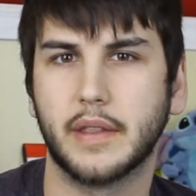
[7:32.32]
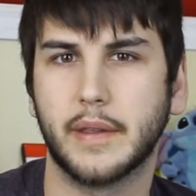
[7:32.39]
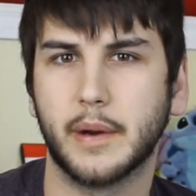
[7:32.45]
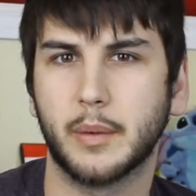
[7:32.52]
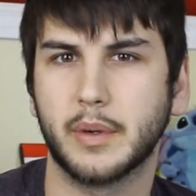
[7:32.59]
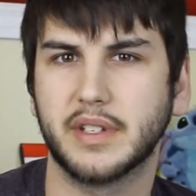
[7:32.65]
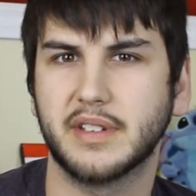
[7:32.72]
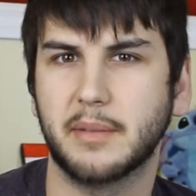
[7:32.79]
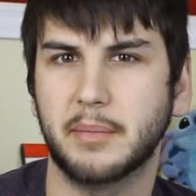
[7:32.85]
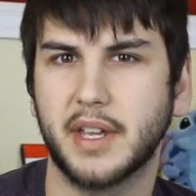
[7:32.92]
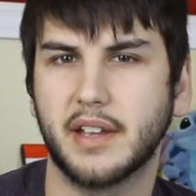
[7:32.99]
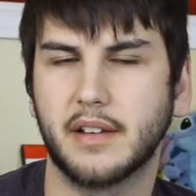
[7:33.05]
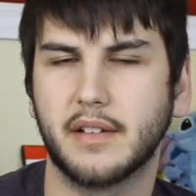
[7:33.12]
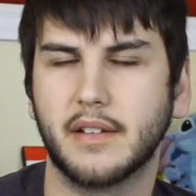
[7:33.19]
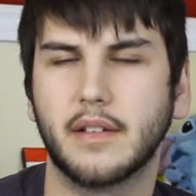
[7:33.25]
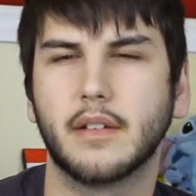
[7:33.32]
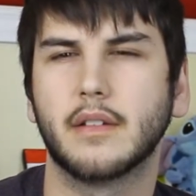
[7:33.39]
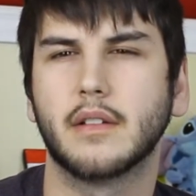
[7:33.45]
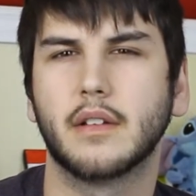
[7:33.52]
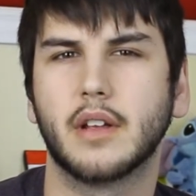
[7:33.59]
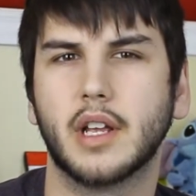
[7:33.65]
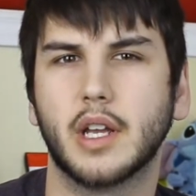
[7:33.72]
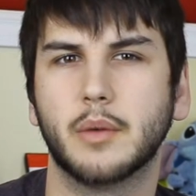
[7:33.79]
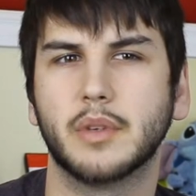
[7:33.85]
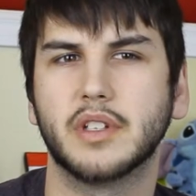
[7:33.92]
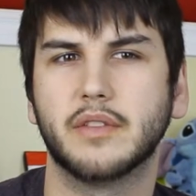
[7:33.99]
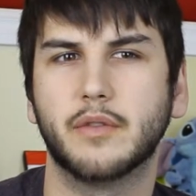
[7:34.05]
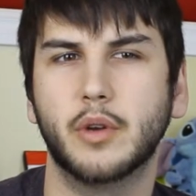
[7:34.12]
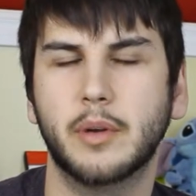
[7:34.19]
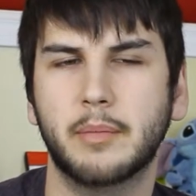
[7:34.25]
It
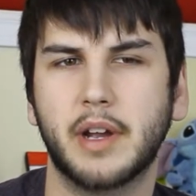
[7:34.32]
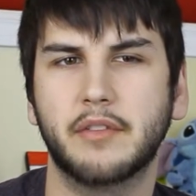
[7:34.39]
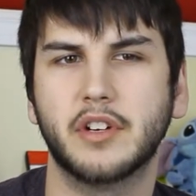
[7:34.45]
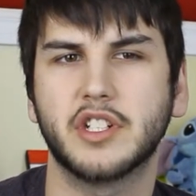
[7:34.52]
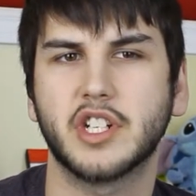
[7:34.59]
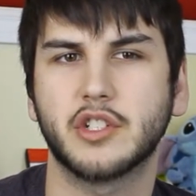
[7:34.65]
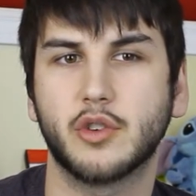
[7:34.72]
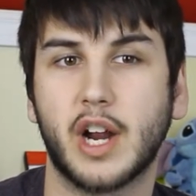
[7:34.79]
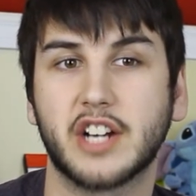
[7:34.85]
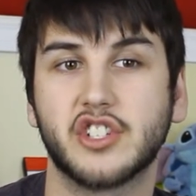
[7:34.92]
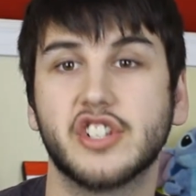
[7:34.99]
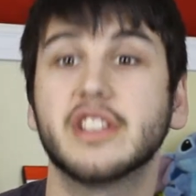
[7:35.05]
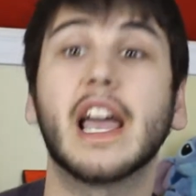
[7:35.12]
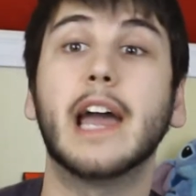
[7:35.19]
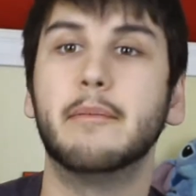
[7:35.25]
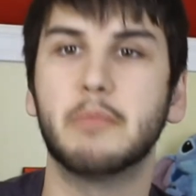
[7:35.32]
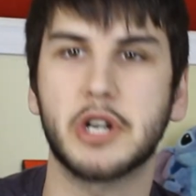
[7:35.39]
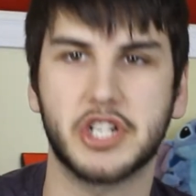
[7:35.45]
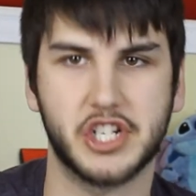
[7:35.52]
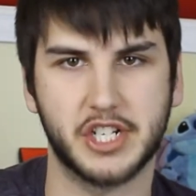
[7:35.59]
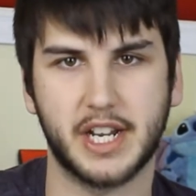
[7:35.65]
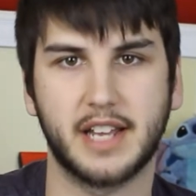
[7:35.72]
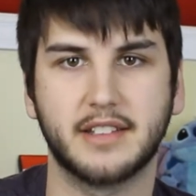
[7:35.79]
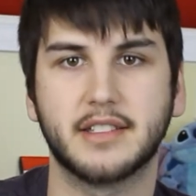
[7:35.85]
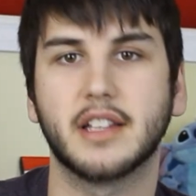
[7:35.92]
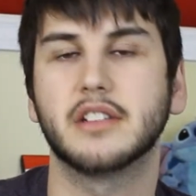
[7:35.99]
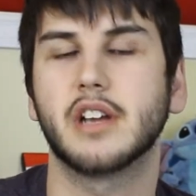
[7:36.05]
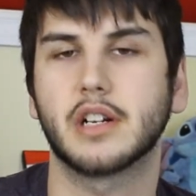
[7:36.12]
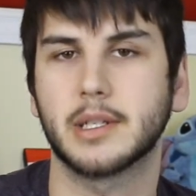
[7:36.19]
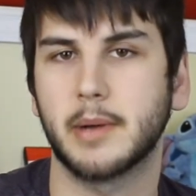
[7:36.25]
was food and beverage, attractions, and merchandise.
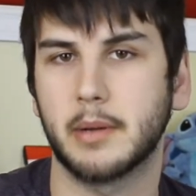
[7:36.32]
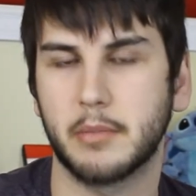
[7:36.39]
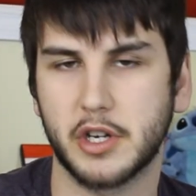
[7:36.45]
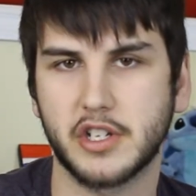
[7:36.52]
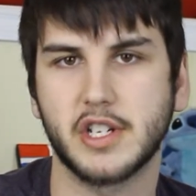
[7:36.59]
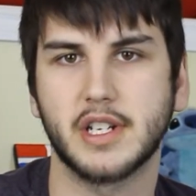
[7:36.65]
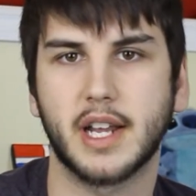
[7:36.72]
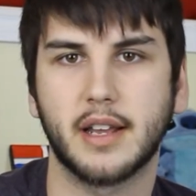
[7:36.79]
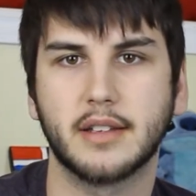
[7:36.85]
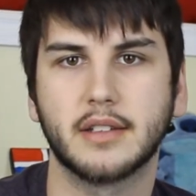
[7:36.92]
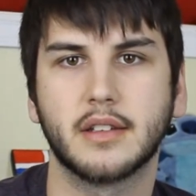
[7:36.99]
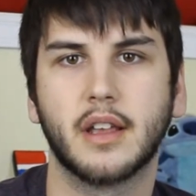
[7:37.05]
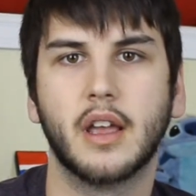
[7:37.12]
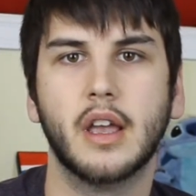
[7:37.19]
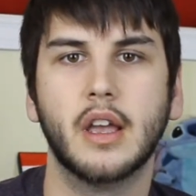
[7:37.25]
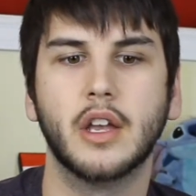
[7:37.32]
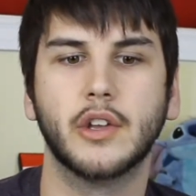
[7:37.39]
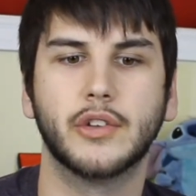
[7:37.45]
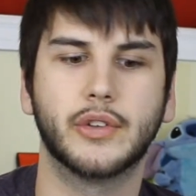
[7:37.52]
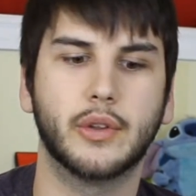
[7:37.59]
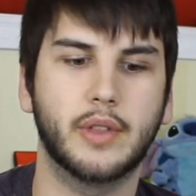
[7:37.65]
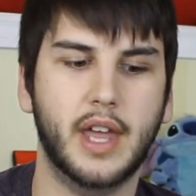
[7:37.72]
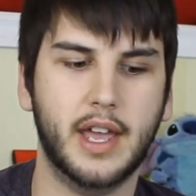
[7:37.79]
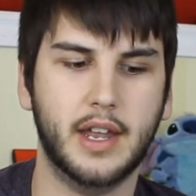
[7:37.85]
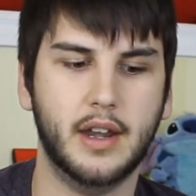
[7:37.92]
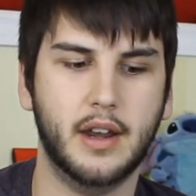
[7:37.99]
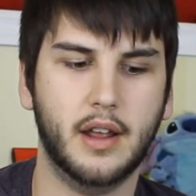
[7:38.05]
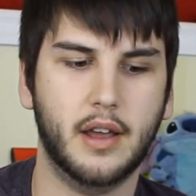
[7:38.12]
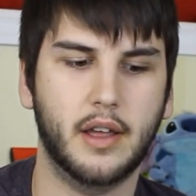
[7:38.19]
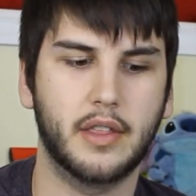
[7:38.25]
They talked about merchandise. So
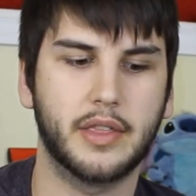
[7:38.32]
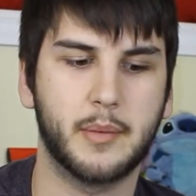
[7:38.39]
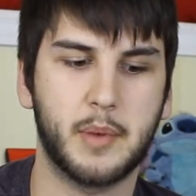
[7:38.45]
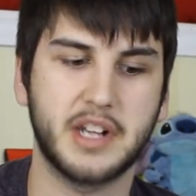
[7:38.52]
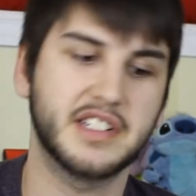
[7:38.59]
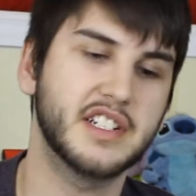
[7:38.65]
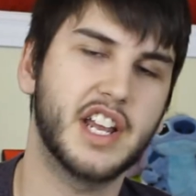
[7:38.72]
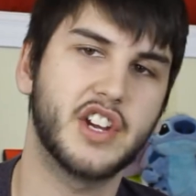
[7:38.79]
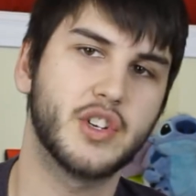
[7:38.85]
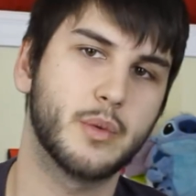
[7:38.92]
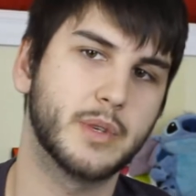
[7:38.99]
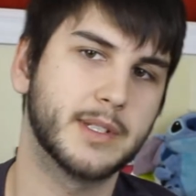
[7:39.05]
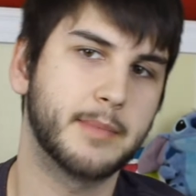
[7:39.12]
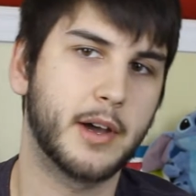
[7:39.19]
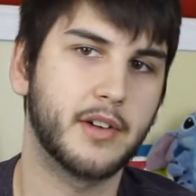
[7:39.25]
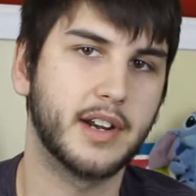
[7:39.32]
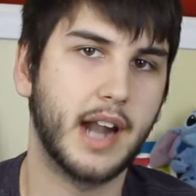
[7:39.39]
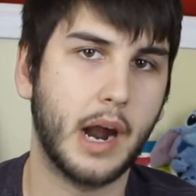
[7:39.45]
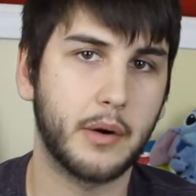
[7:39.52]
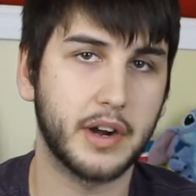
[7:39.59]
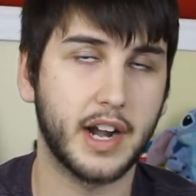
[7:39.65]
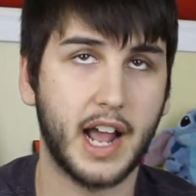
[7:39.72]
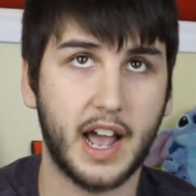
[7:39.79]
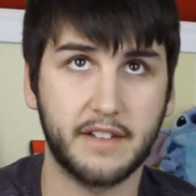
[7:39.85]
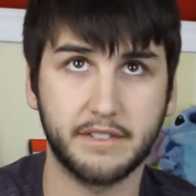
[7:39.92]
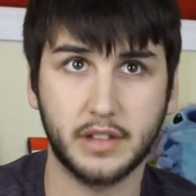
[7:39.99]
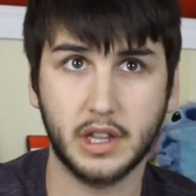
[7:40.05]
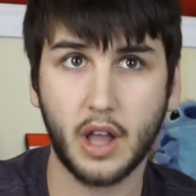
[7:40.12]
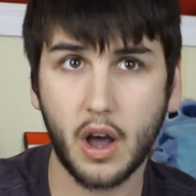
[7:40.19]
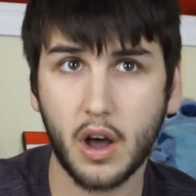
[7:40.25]
then the presentation was about an hour and a
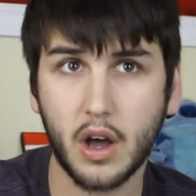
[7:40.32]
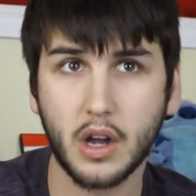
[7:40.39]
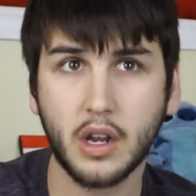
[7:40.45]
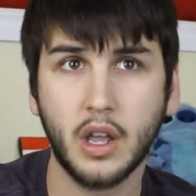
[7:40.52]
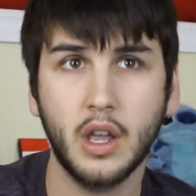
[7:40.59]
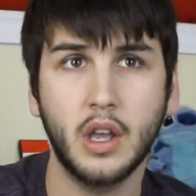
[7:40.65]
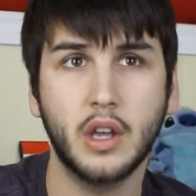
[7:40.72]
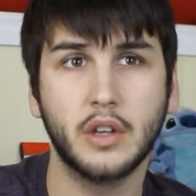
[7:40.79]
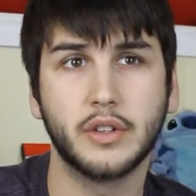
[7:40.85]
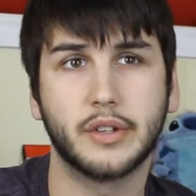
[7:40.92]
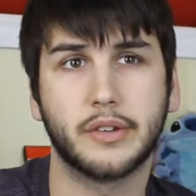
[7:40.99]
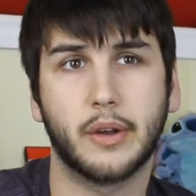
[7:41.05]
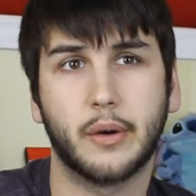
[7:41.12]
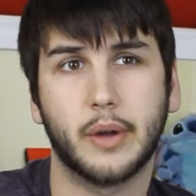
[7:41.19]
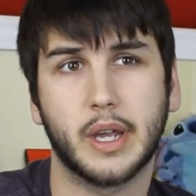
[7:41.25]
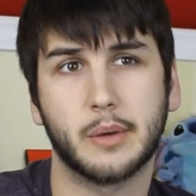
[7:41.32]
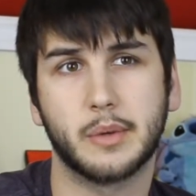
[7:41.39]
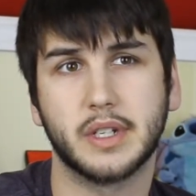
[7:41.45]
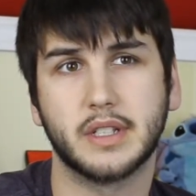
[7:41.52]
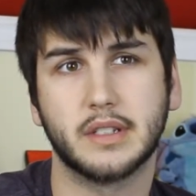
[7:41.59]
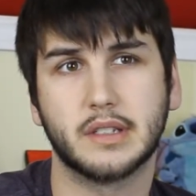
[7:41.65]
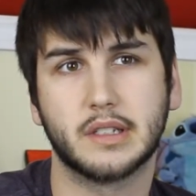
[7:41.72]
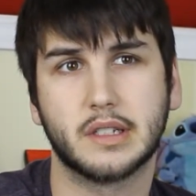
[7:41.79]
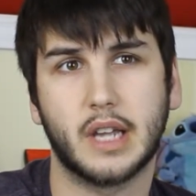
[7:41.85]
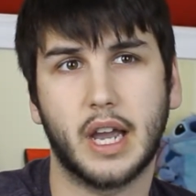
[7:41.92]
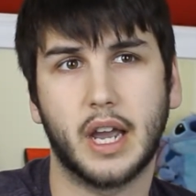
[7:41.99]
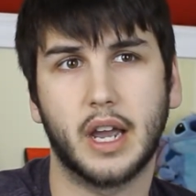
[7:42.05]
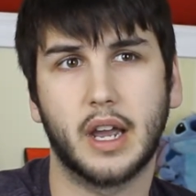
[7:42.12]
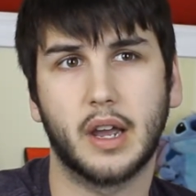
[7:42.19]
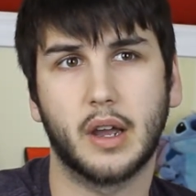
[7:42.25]
half long. So it was,
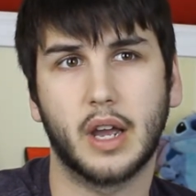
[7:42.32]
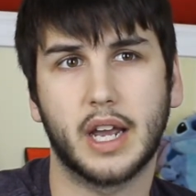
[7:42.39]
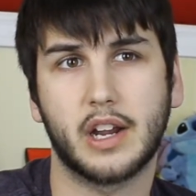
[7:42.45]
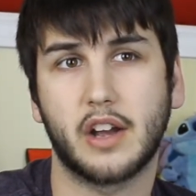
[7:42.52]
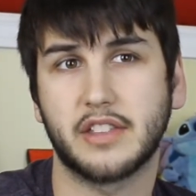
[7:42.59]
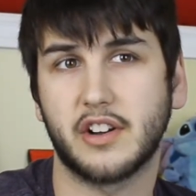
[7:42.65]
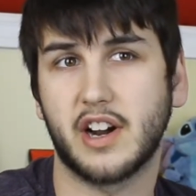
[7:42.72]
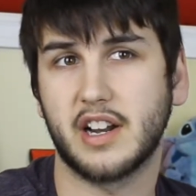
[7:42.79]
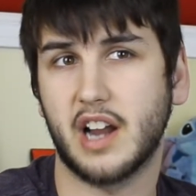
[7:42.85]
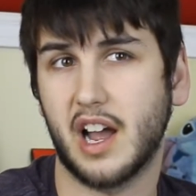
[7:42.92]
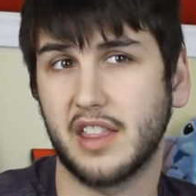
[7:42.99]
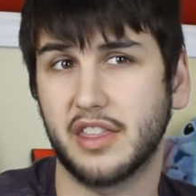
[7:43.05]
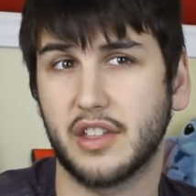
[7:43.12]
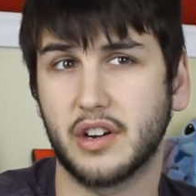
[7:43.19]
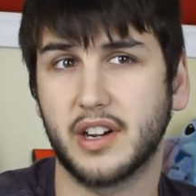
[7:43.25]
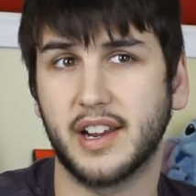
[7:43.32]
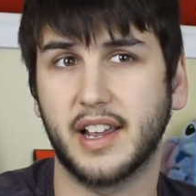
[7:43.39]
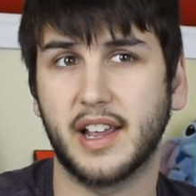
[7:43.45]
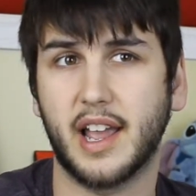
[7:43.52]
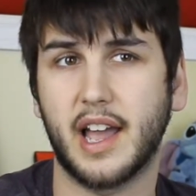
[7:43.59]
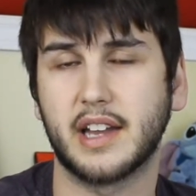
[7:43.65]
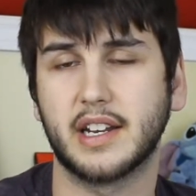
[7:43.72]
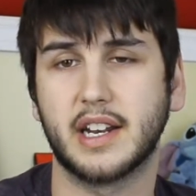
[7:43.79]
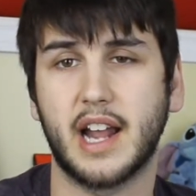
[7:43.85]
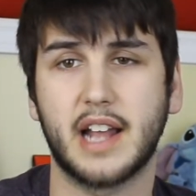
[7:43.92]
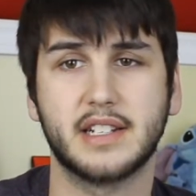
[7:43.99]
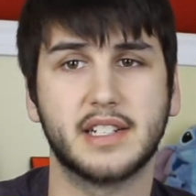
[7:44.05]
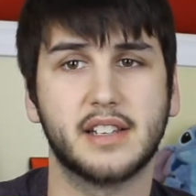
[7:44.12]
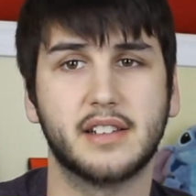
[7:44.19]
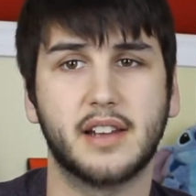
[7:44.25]
I got there at 9:30 and it
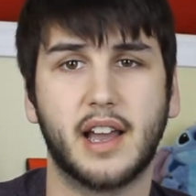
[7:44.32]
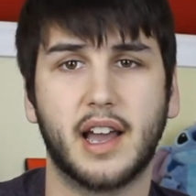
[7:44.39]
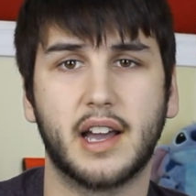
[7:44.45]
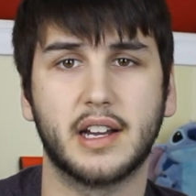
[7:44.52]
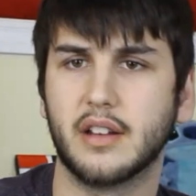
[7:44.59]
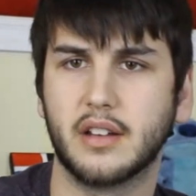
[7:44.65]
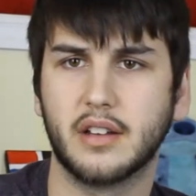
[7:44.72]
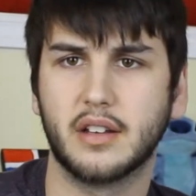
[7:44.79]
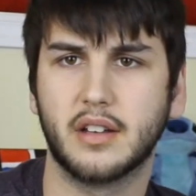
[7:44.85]
ended at,